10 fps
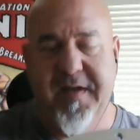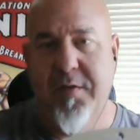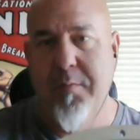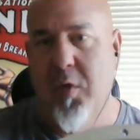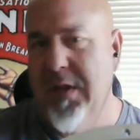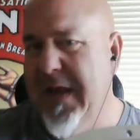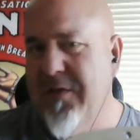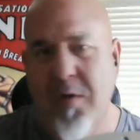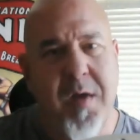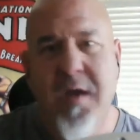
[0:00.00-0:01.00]
to give you more
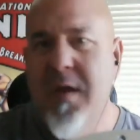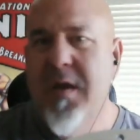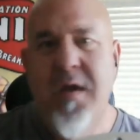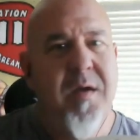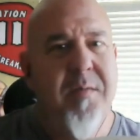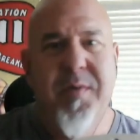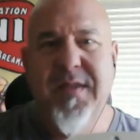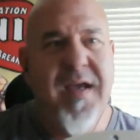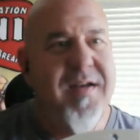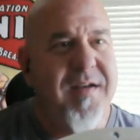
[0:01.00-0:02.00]
legroom,
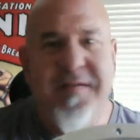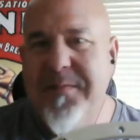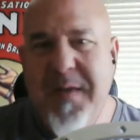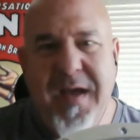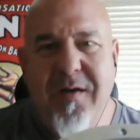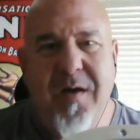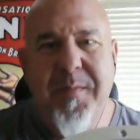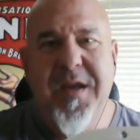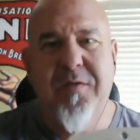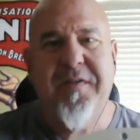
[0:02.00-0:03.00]
but that doesn't matter. I
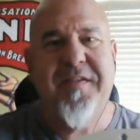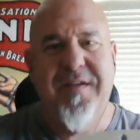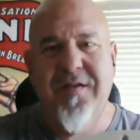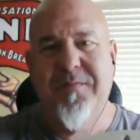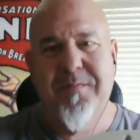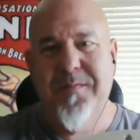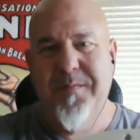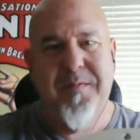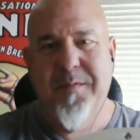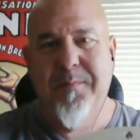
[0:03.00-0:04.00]
mean, you still
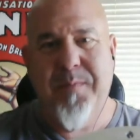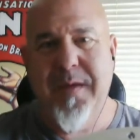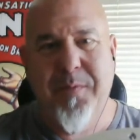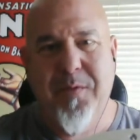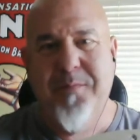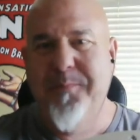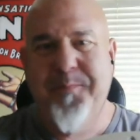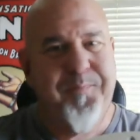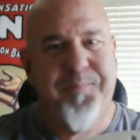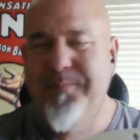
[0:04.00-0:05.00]
people
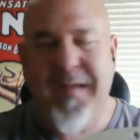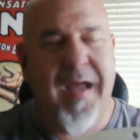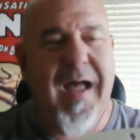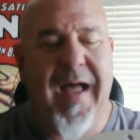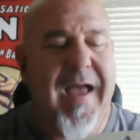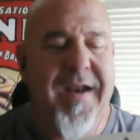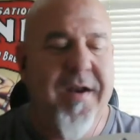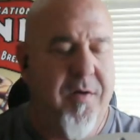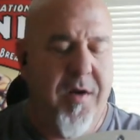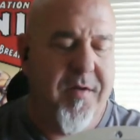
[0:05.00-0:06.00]
I, I
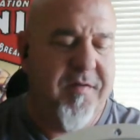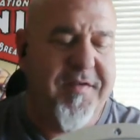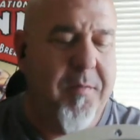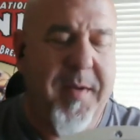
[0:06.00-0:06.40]
don't know. They're still